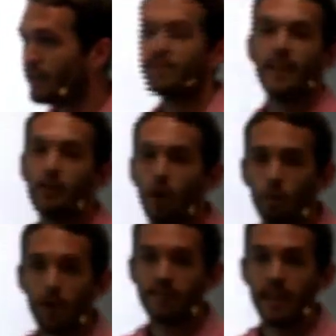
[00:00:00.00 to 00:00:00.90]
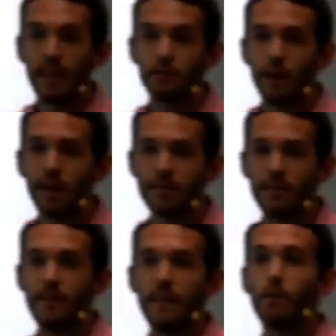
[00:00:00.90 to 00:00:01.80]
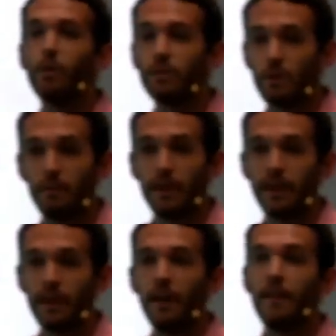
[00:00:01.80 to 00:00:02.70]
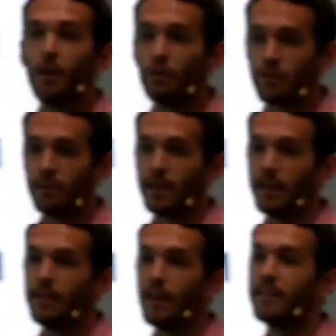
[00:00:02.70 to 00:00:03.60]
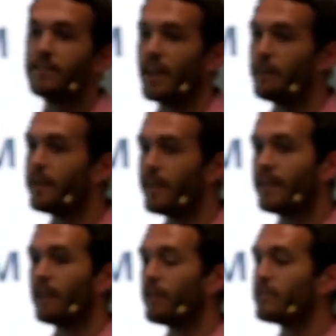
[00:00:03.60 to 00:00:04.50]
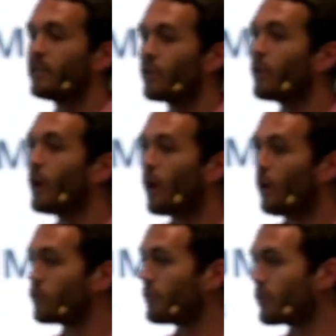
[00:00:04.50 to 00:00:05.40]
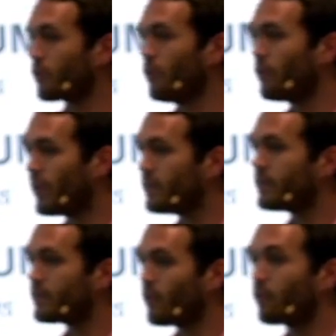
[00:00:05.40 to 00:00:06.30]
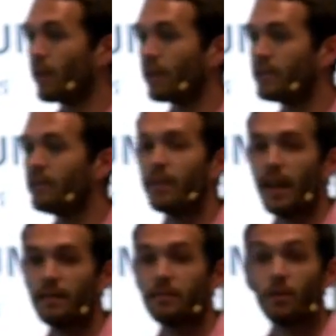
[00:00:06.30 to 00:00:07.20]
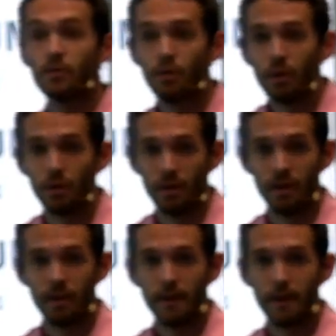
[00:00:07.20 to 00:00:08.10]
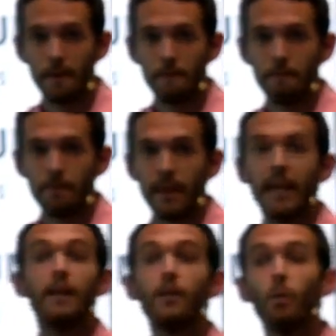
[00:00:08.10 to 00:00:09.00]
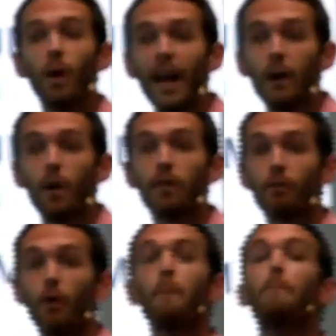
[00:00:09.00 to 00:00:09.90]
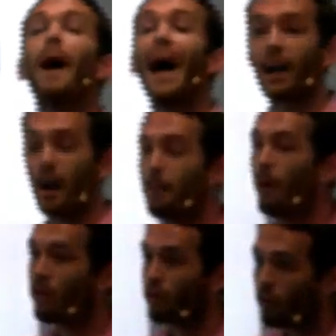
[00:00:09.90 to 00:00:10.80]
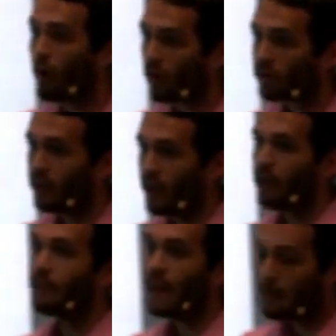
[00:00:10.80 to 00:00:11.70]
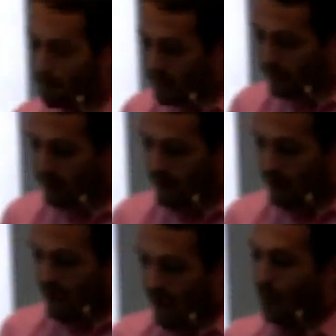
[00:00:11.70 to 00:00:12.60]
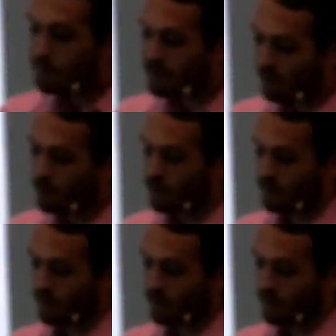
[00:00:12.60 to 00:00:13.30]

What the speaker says: saying, no, what I'm saying is relative, then they're also admitting that ultimately the statement that there is no ultimate truth is itself relative and hence not true. Either way, we're thrown back upon the rocks of there being absolutes.